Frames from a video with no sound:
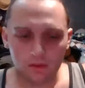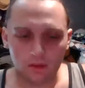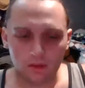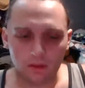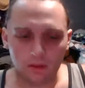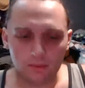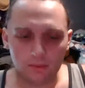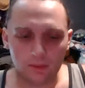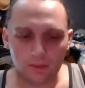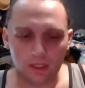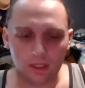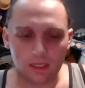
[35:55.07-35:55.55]

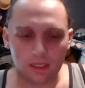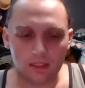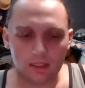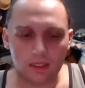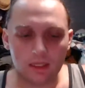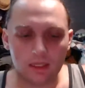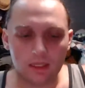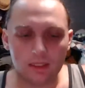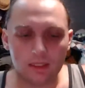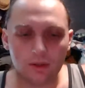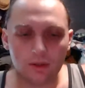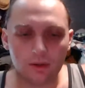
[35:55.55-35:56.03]
I mean, it
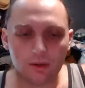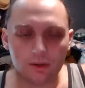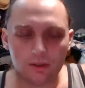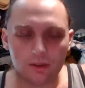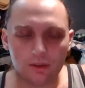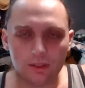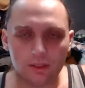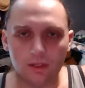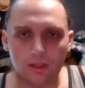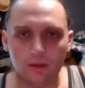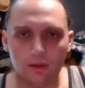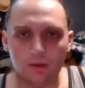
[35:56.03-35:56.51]
does hurt
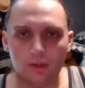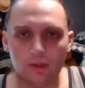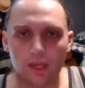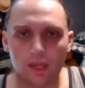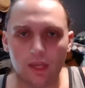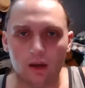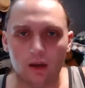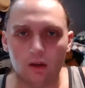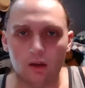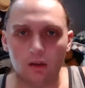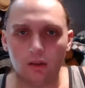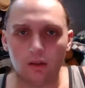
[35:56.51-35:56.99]
to know
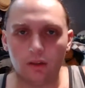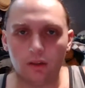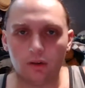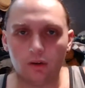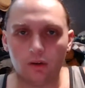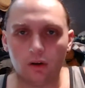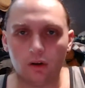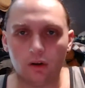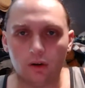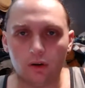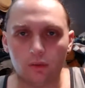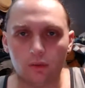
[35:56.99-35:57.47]
that all their
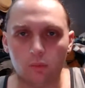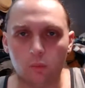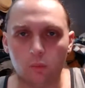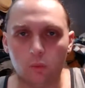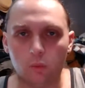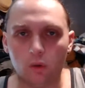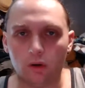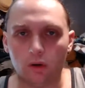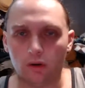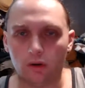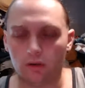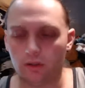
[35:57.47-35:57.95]
hard
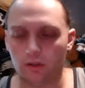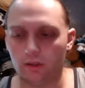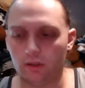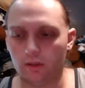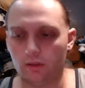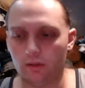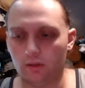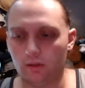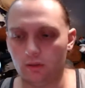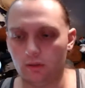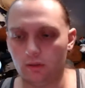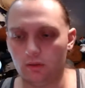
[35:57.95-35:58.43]
work
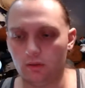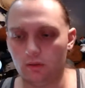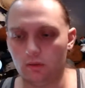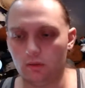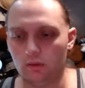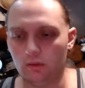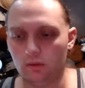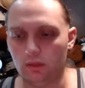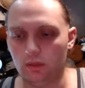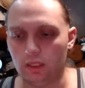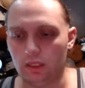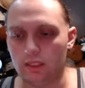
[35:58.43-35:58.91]

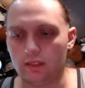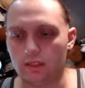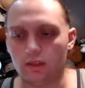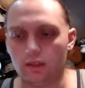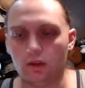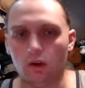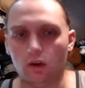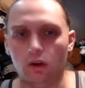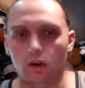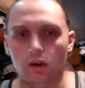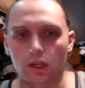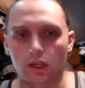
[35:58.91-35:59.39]
is
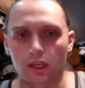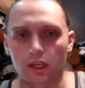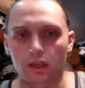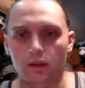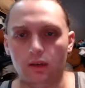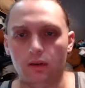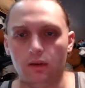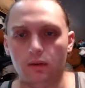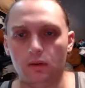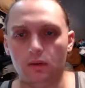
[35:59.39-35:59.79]
gone.